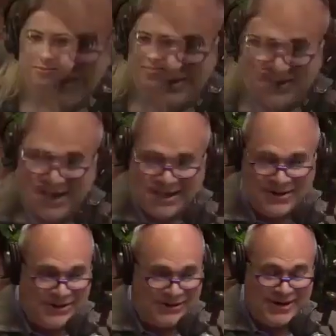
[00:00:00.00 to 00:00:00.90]
But
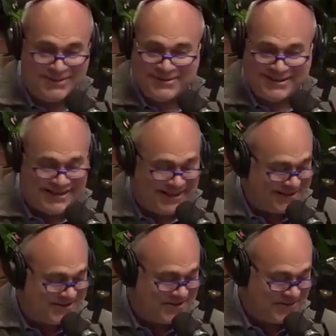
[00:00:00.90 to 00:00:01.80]
you're able to
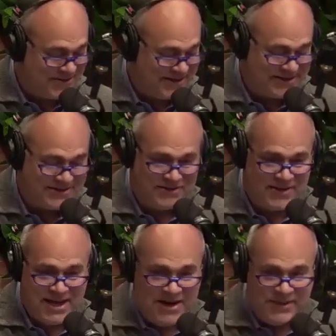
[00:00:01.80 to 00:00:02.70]
tell a story, and so
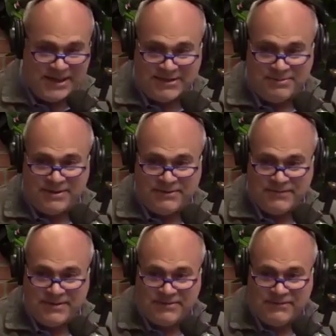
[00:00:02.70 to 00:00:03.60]
we get the
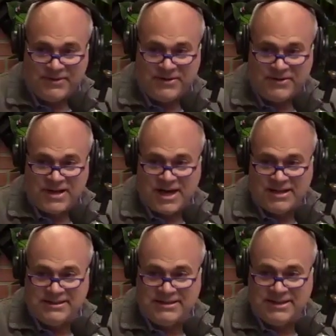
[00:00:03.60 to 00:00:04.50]
benefit of your
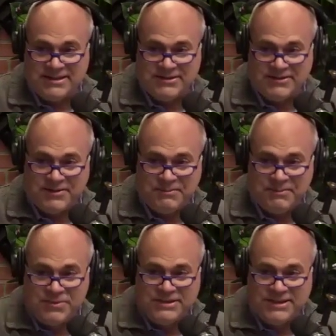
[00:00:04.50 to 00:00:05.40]
knowledge today. So
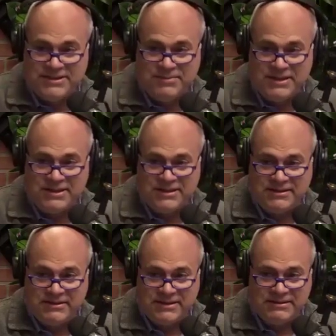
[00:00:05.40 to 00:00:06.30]
appreciate you being
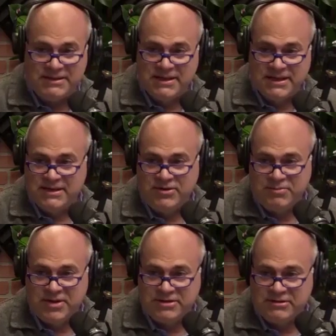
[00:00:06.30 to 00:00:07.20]
here, and
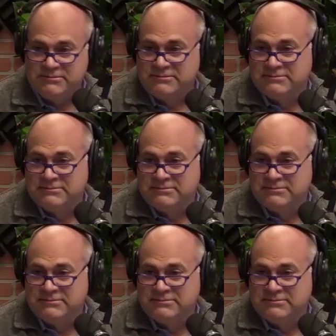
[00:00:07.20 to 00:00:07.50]
no pressure.